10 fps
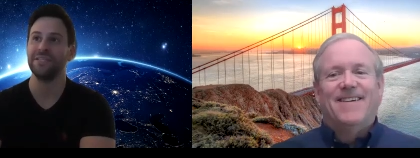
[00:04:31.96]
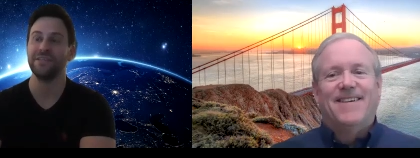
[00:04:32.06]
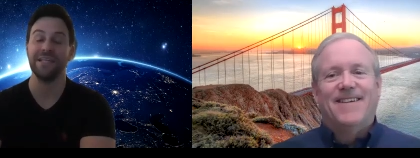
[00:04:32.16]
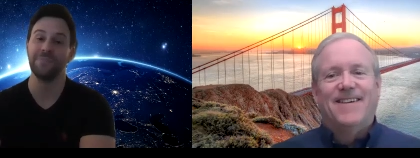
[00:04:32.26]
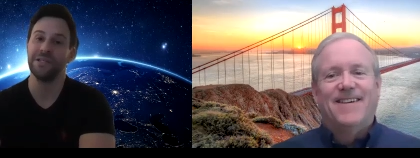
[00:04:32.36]

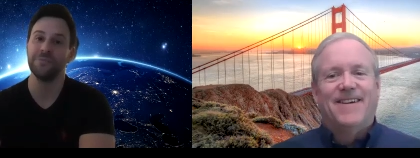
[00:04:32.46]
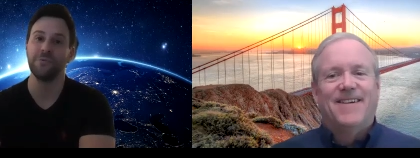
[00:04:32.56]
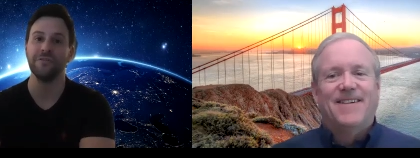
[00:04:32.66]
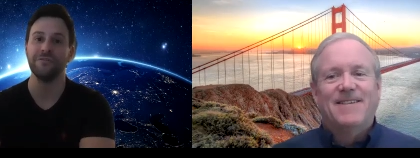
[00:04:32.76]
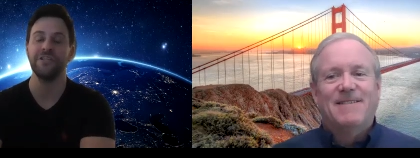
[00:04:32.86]
Speaker 1: it's much
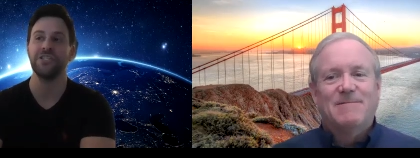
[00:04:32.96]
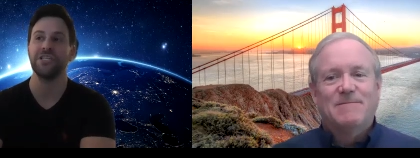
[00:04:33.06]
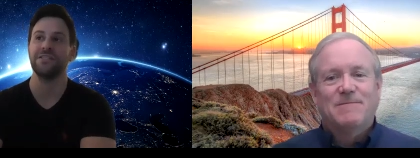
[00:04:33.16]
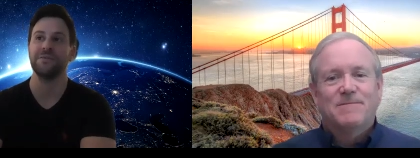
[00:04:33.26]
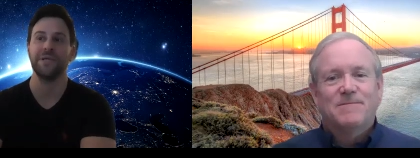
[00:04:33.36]
more
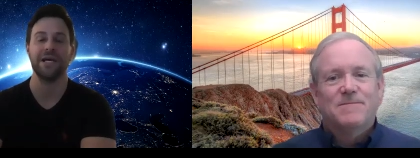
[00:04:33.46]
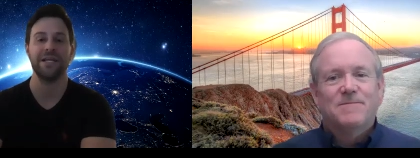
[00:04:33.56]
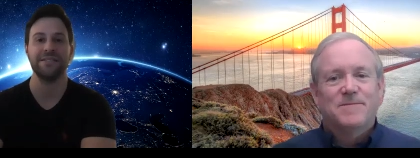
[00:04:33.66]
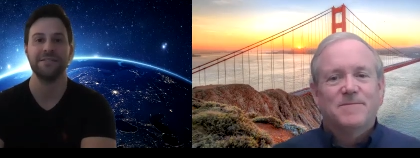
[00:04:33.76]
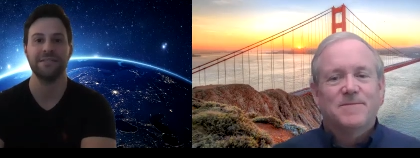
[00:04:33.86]
efficient, to be
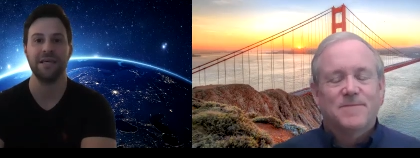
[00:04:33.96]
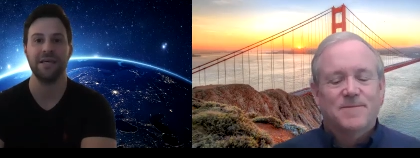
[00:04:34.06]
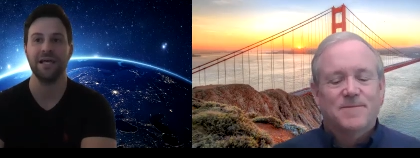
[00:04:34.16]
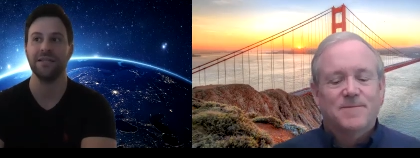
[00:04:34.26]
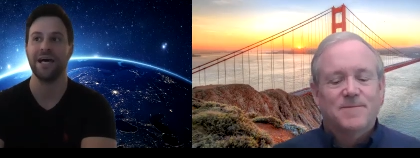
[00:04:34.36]
honest. Uh,
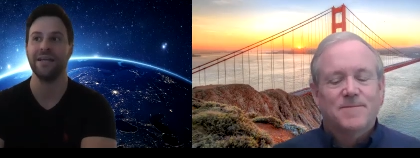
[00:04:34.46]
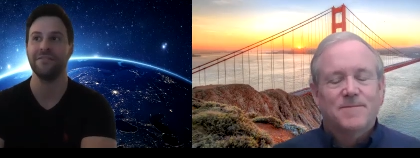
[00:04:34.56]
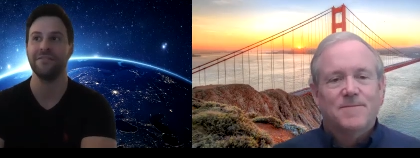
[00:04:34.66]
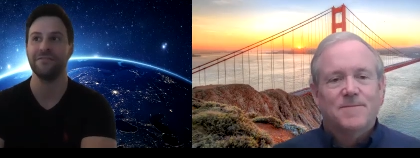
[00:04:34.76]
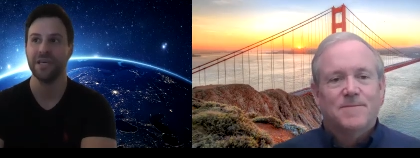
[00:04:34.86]
a lot
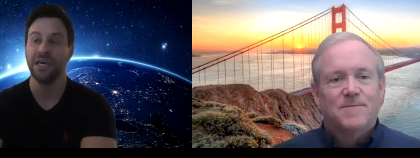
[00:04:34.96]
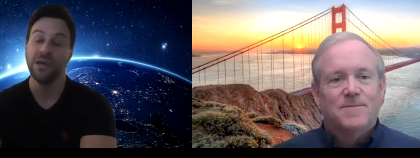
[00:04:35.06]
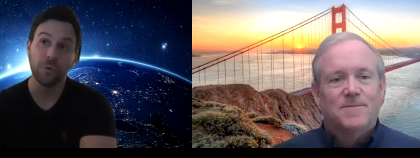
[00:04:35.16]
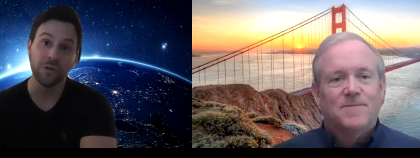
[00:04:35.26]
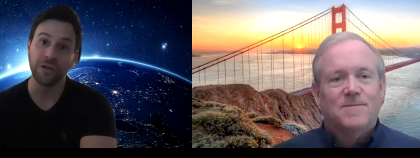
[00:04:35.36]
of
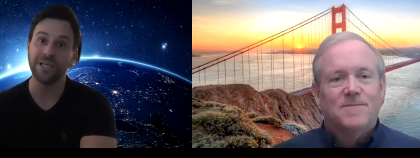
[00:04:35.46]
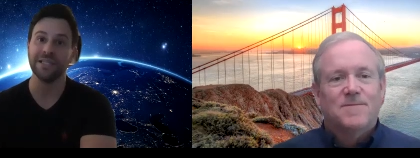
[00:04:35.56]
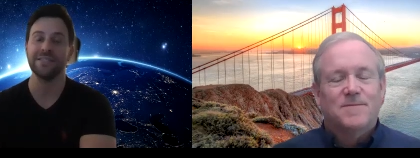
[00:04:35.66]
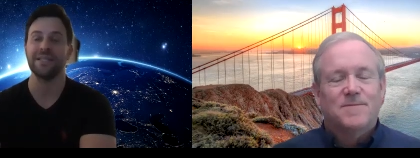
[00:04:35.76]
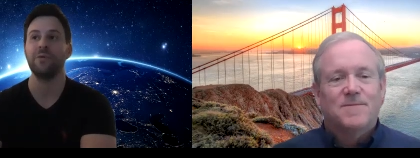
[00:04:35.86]
we're learning
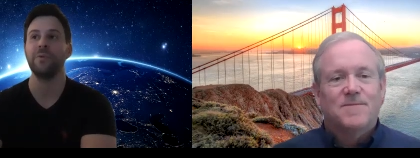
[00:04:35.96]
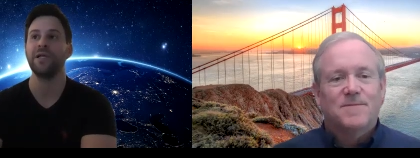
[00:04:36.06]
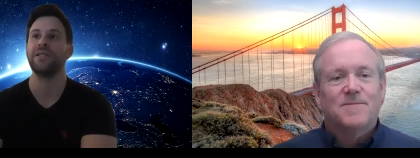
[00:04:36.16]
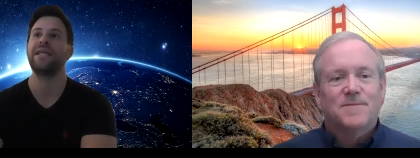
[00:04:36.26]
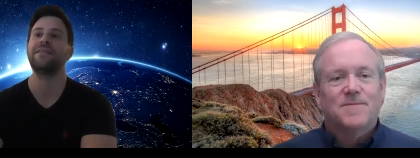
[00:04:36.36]
this now, but a
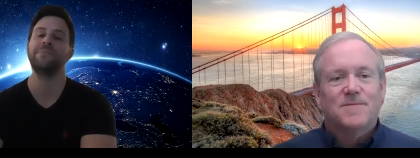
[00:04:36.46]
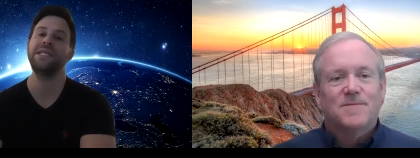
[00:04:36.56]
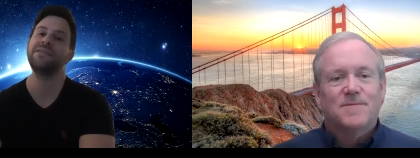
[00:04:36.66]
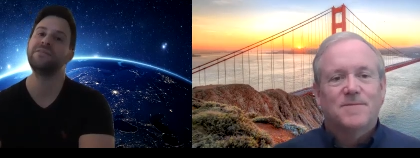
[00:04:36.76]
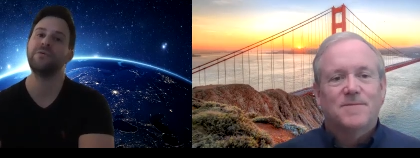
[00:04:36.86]
lot of the
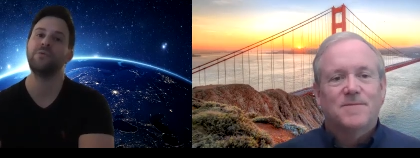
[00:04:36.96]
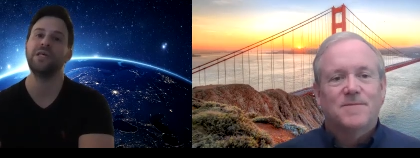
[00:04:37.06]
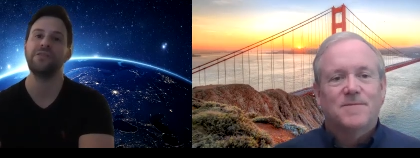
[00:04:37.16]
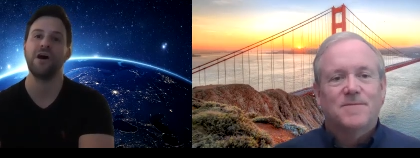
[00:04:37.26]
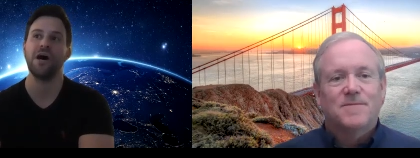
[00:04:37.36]
meetings that we
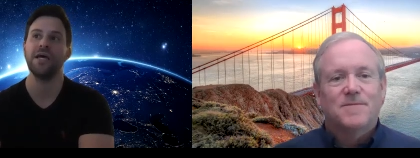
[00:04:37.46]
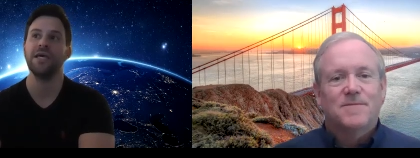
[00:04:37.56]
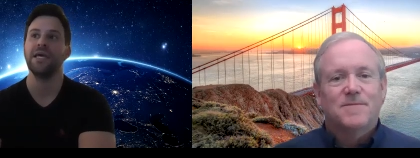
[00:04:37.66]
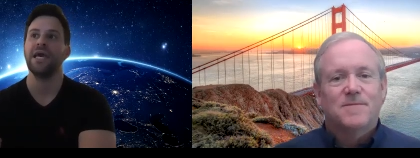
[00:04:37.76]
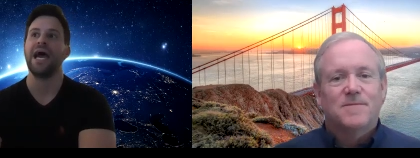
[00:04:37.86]
thought
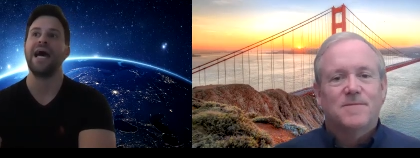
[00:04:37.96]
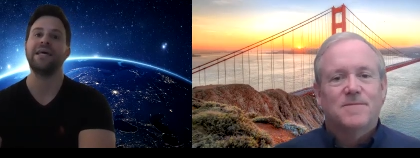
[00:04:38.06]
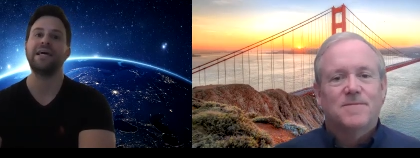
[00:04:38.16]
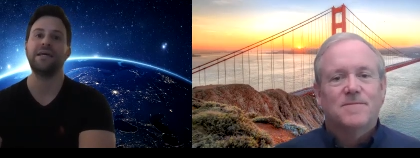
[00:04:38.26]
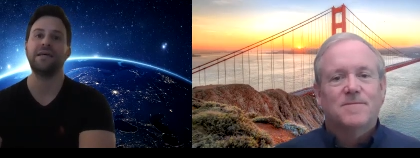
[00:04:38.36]
had
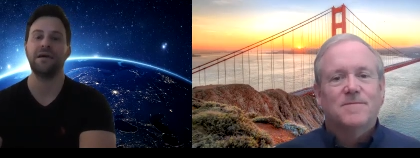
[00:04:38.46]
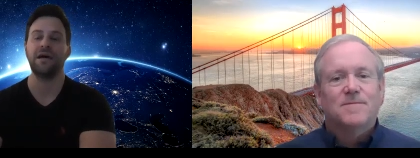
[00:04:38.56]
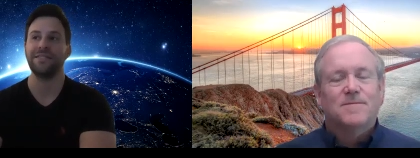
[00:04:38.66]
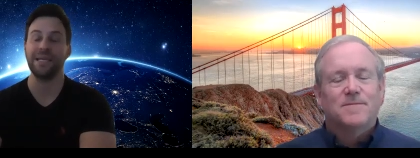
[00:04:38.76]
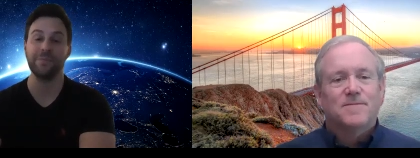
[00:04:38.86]
to uh,
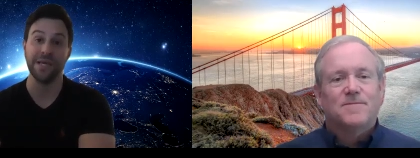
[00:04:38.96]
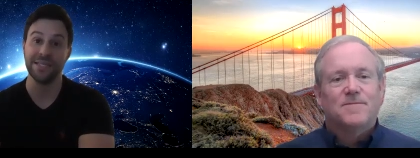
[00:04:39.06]
take place